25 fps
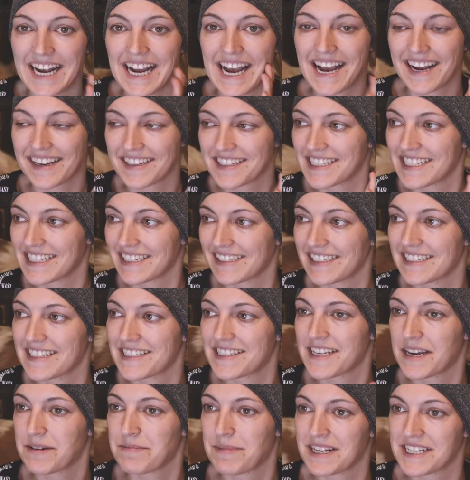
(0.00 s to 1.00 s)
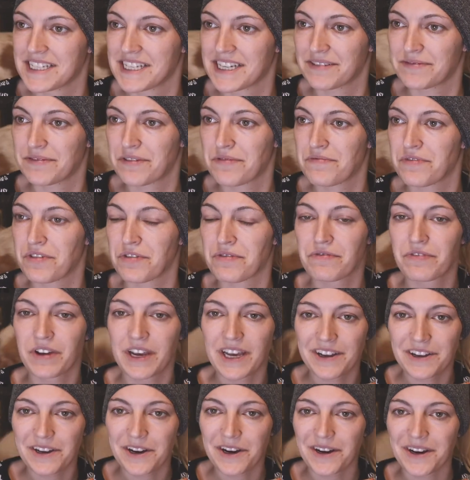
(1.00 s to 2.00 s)
I accidentally set myself up for
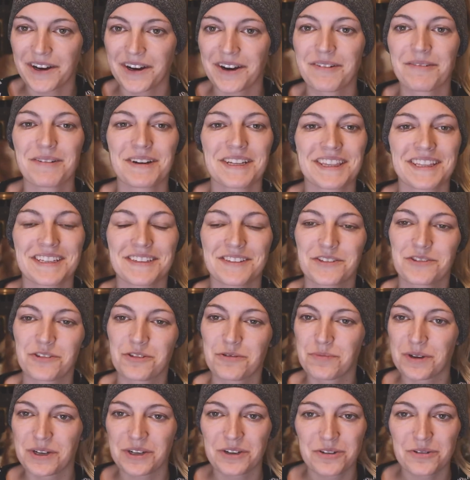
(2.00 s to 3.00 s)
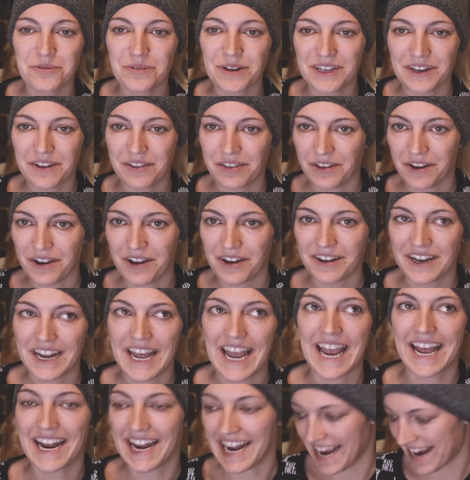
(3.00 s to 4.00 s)
failure with the Scooby-Doo readathon
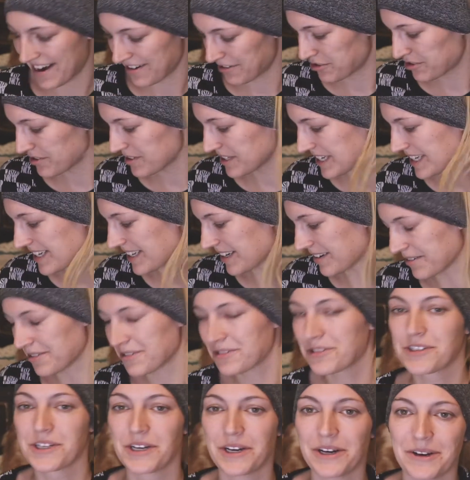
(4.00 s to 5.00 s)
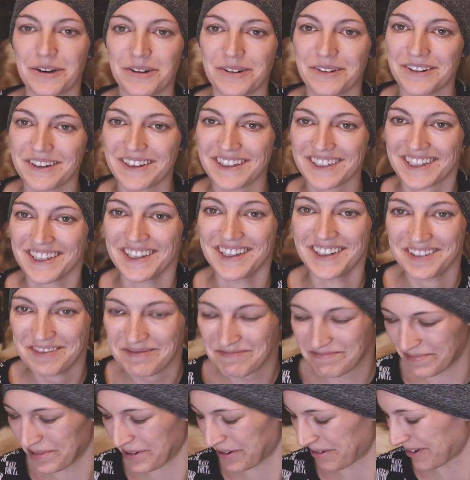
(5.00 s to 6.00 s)
and actually also
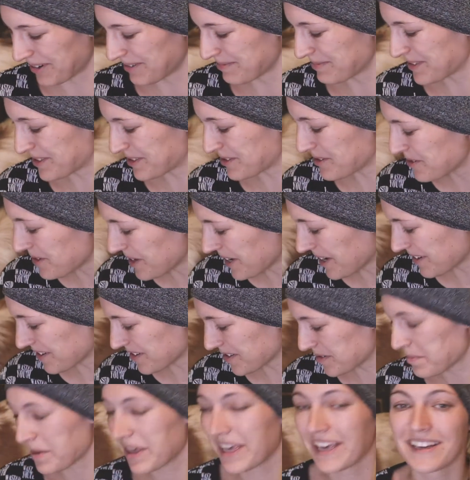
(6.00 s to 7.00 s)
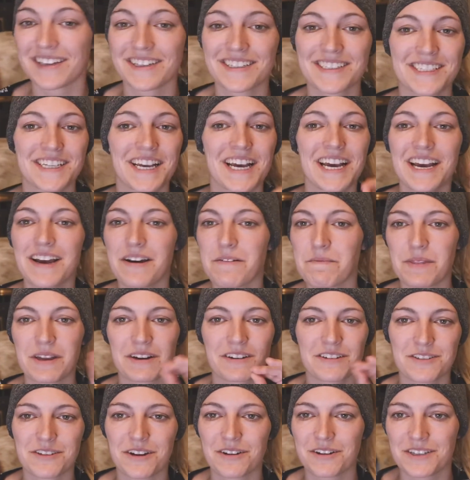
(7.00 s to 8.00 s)
Bookworm's New Year's, because
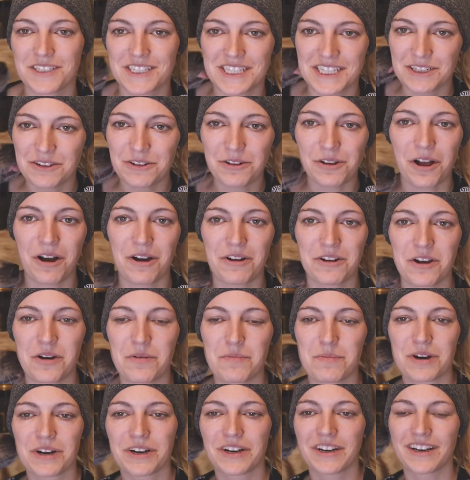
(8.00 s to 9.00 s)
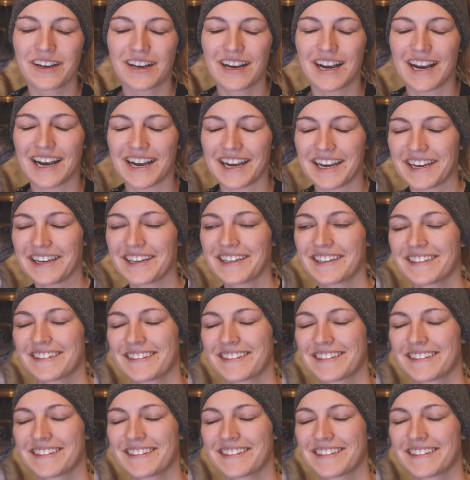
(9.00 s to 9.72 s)
there's not a single audiobook. Hi.